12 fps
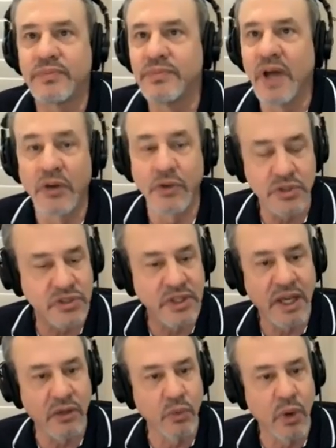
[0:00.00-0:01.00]

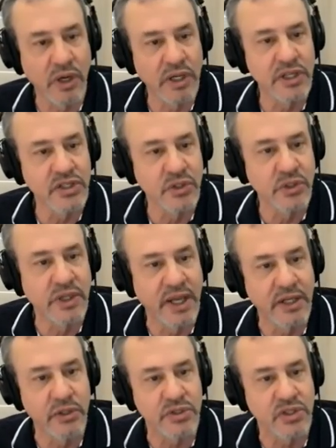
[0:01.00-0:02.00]
understand what it is you're
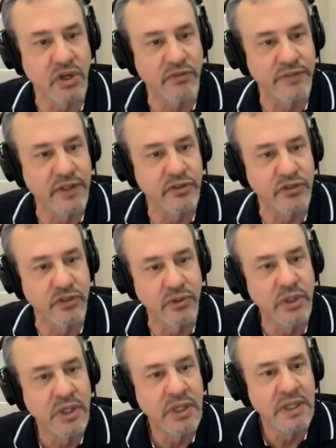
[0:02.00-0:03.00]
getting yourself into
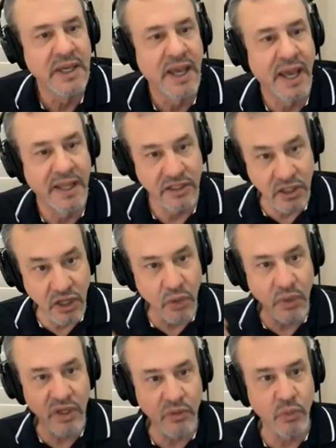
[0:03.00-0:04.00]
and
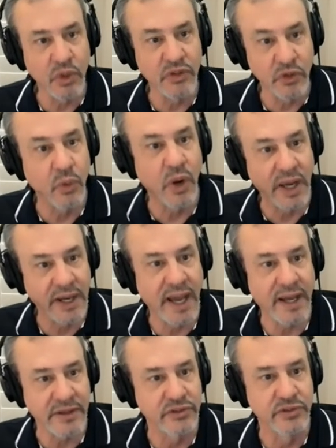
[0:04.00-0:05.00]
go in with the right
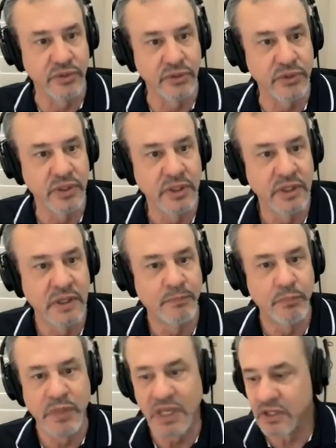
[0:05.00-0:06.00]
attitude,
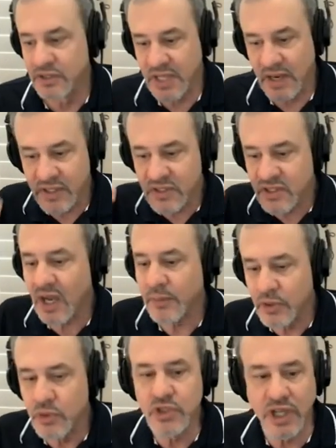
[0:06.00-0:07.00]
because every
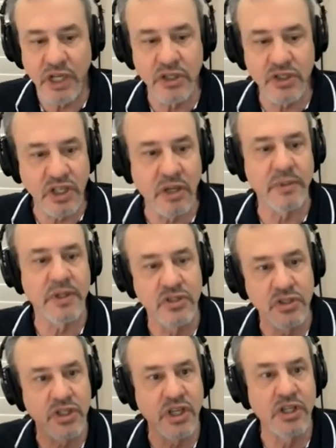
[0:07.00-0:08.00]
time you change companies
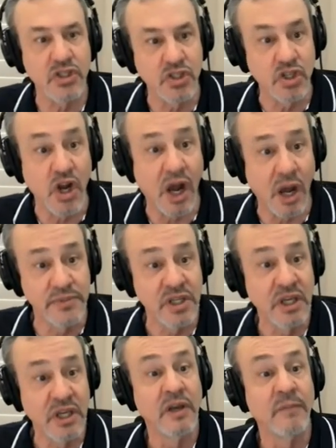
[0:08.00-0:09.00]
and change jobs,
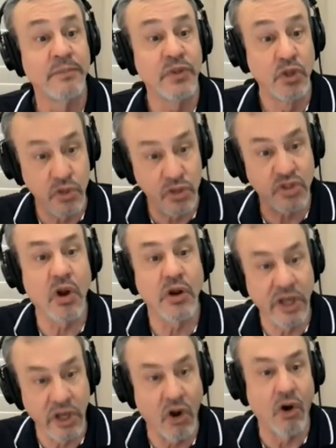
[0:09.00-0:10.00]
you're
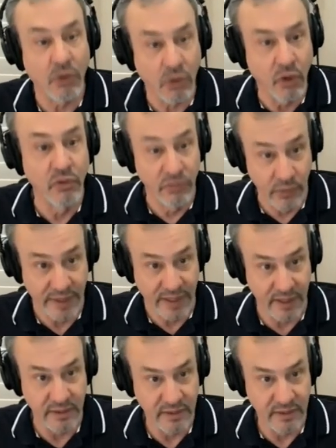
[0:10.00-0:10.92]
starting all over again.